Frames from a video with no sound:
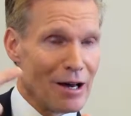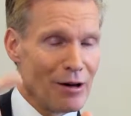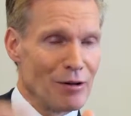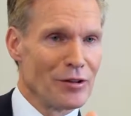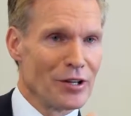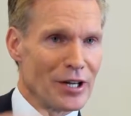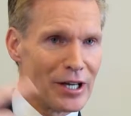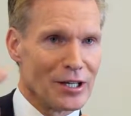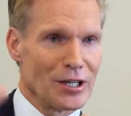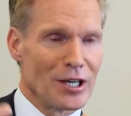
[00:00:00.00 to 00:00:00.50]
the
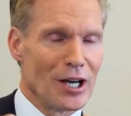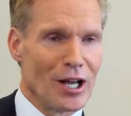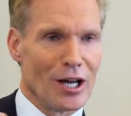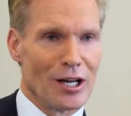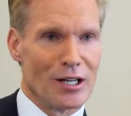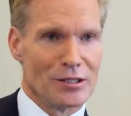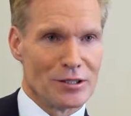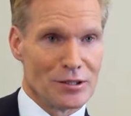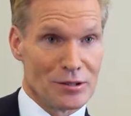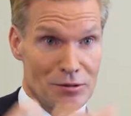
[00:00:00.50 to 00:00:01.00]
underlying
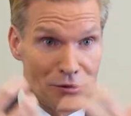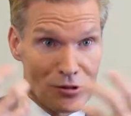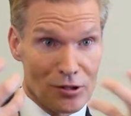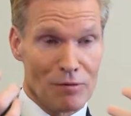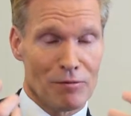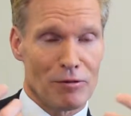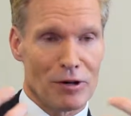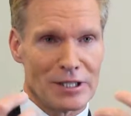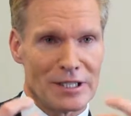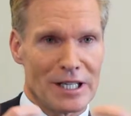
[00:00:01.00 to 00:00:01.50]

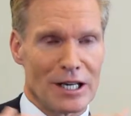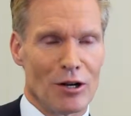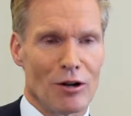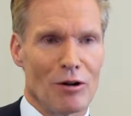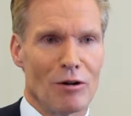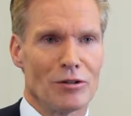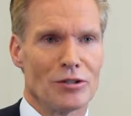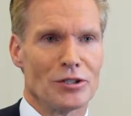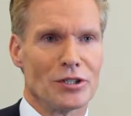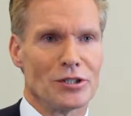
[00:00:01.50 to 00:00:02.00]
software
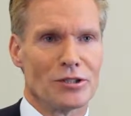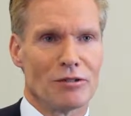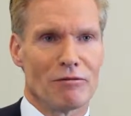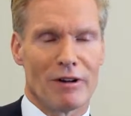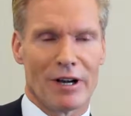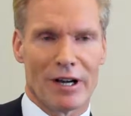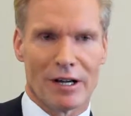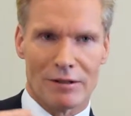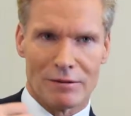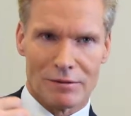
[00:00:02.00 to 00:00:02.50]
technologies
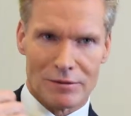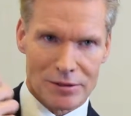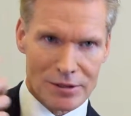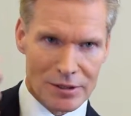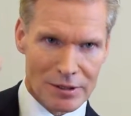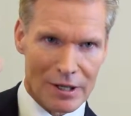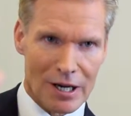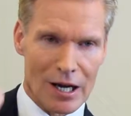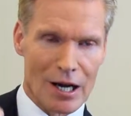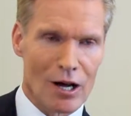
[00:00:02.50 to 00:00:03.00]
around
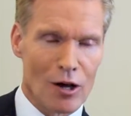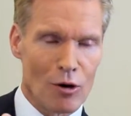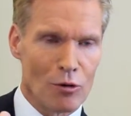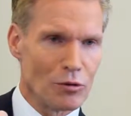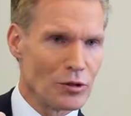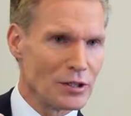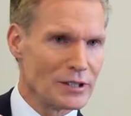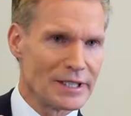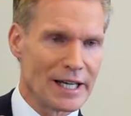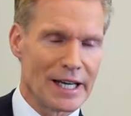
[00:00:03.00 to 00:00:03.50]
all the
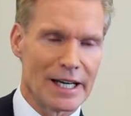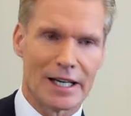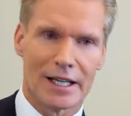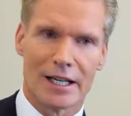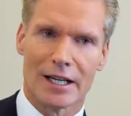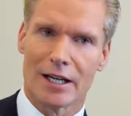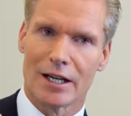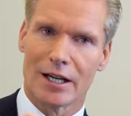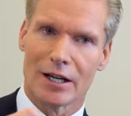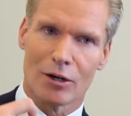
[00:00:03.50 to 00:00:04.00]

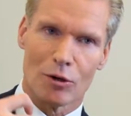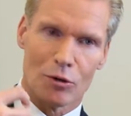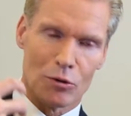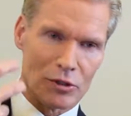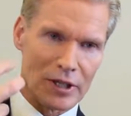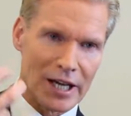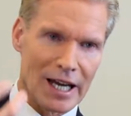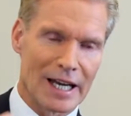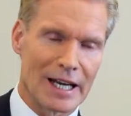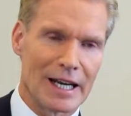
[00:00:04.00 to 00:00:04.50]
data, all the
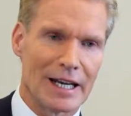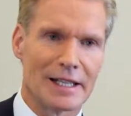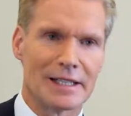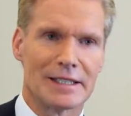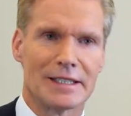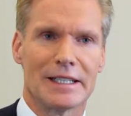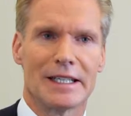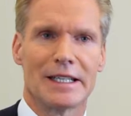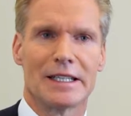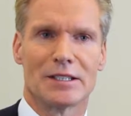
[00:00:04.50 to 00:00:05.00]

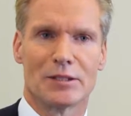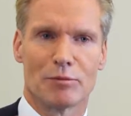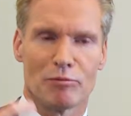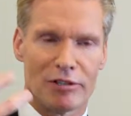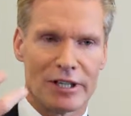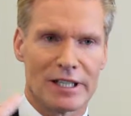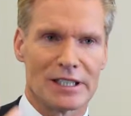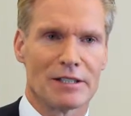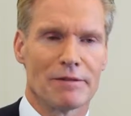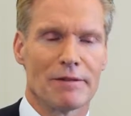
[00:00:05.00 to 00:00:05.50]
analytics,
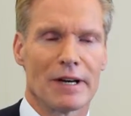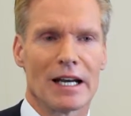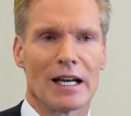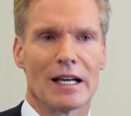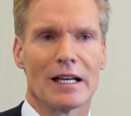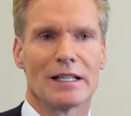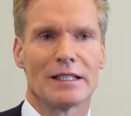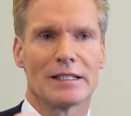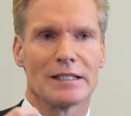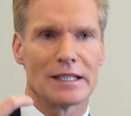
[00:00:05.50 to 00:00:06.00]
predictive
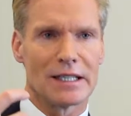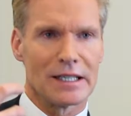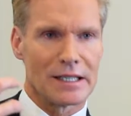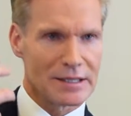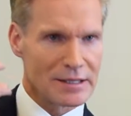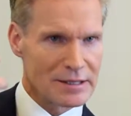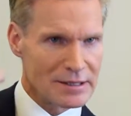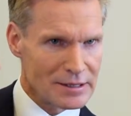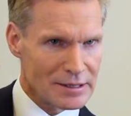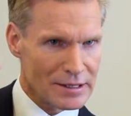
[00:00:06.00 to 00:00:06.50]

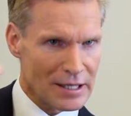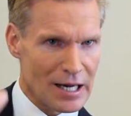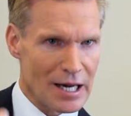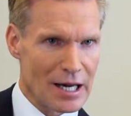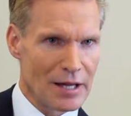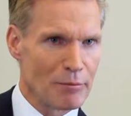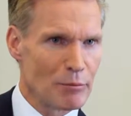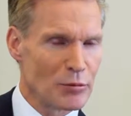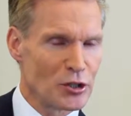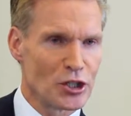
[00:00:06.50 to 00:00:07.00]
analytics,
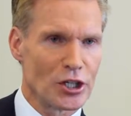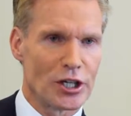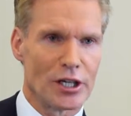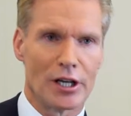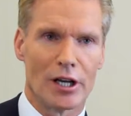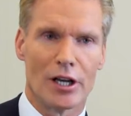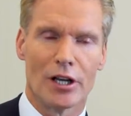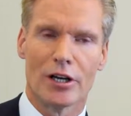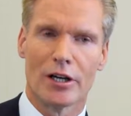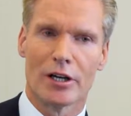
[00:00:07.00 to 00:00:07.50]
machine
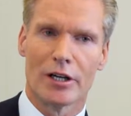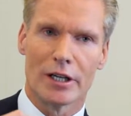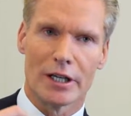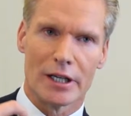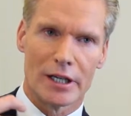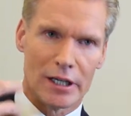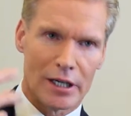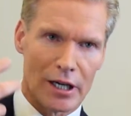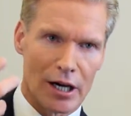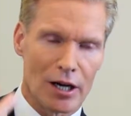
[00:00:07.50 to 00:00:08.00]
learning,
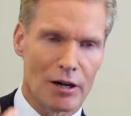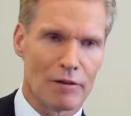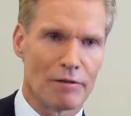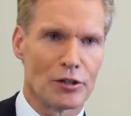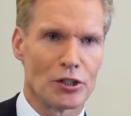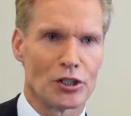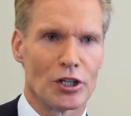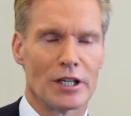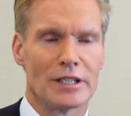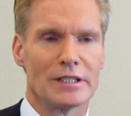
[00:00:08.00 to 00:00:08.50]

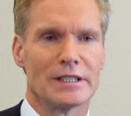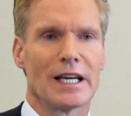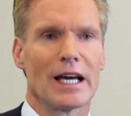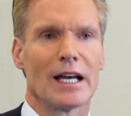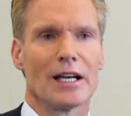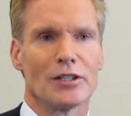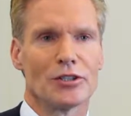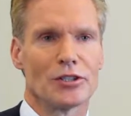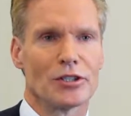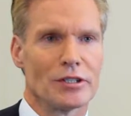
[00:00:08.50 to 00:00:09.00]
artificial
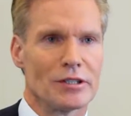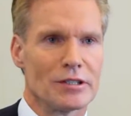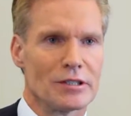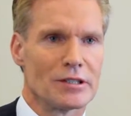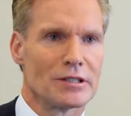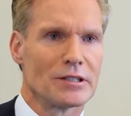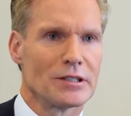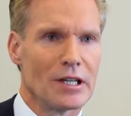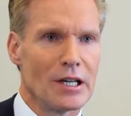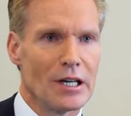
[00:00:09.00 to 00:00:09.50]

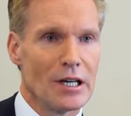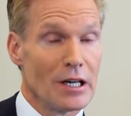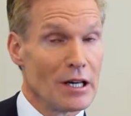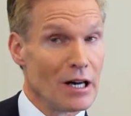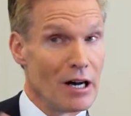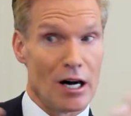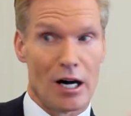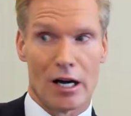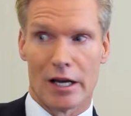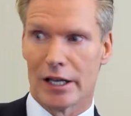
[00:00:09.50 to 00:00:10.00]
intelligence,
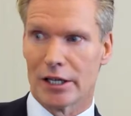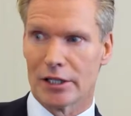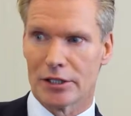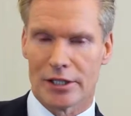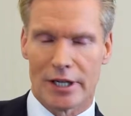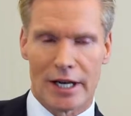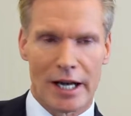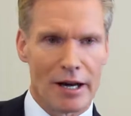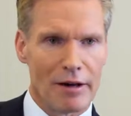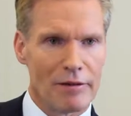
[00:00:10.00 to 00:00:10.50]

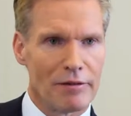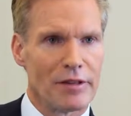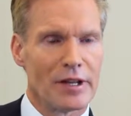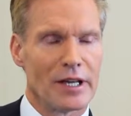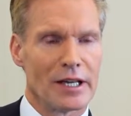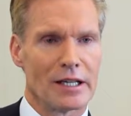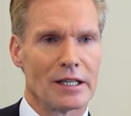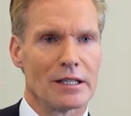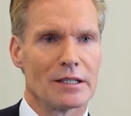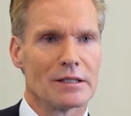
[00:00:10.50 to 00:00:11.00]
Internet of
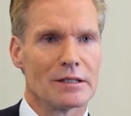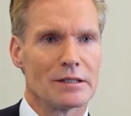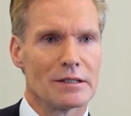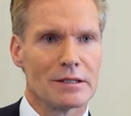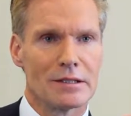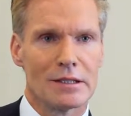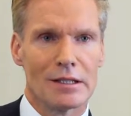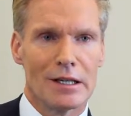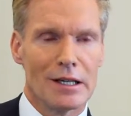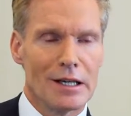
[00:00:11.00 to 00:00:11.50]
Things
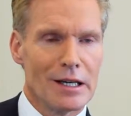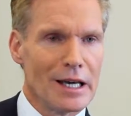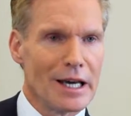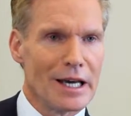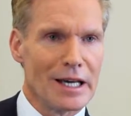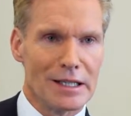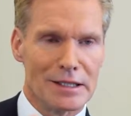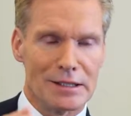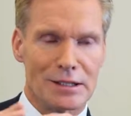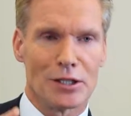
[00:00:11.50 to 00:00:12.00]

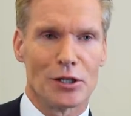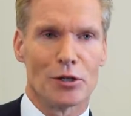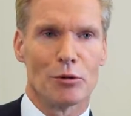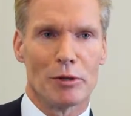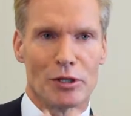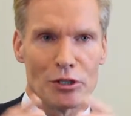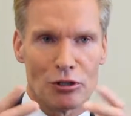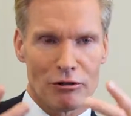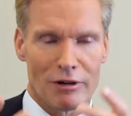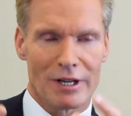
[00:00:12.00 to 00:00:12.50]
is going to be
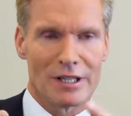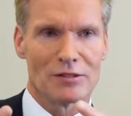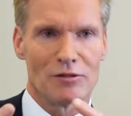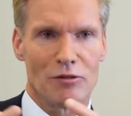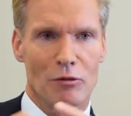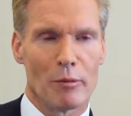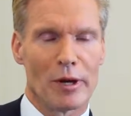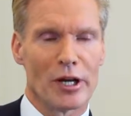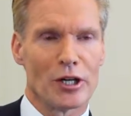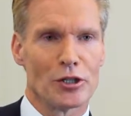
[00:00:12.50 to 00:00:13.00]

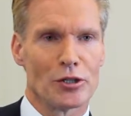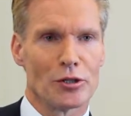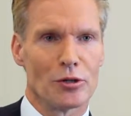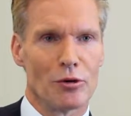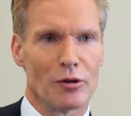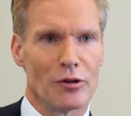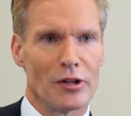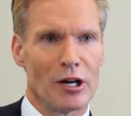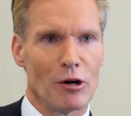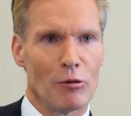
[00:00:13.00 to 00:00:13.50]
transformational, and
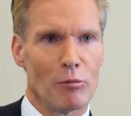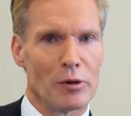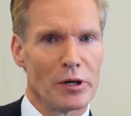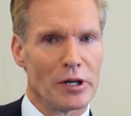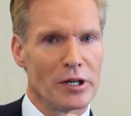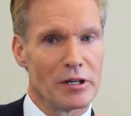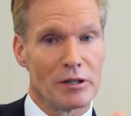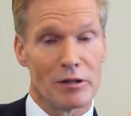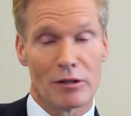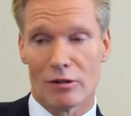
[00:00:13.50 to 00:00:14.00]
there'll
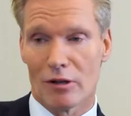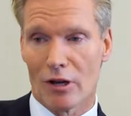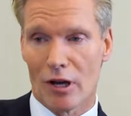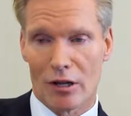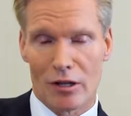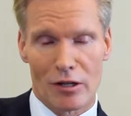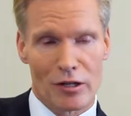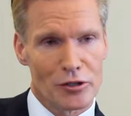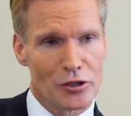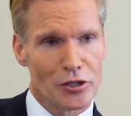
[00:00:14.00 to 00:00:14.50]
be
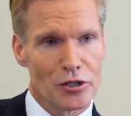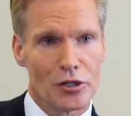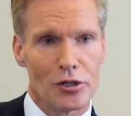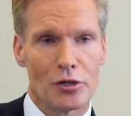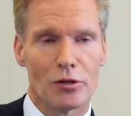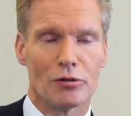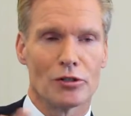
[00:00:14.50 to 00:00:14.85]
huge